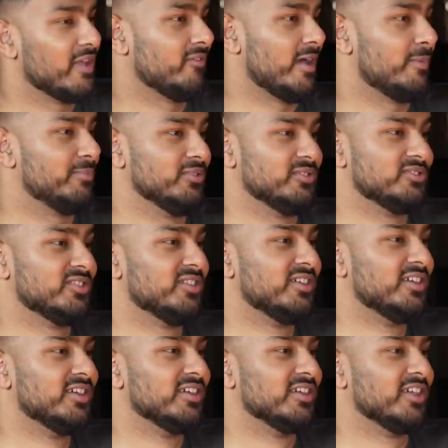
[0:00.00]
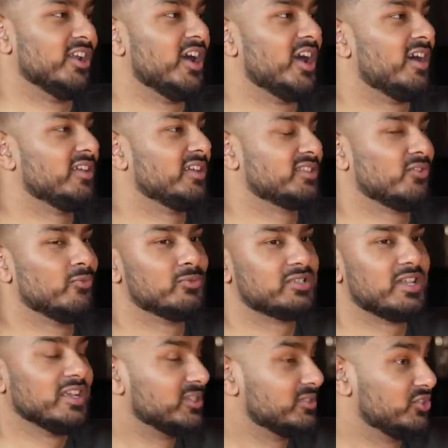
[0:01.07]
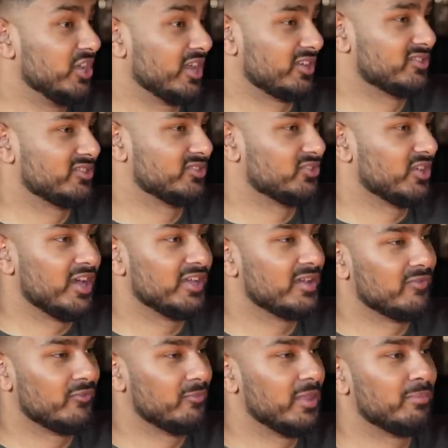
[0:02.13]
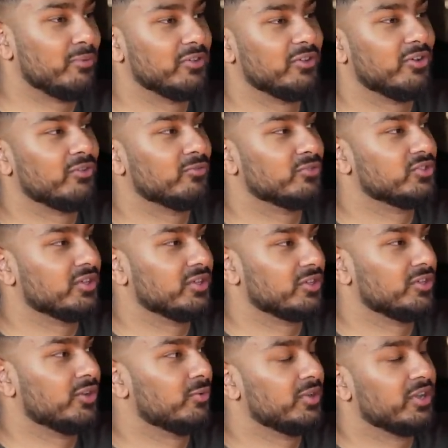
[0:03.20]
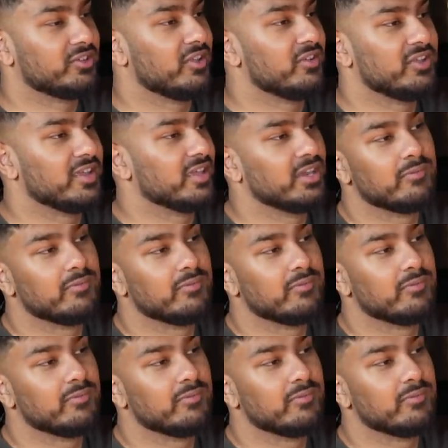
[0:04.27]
ever happens. Yeah, you know, I, it's almost like it's jinxed. So yeah. I, from that point onwards, you know, when I done Tate, I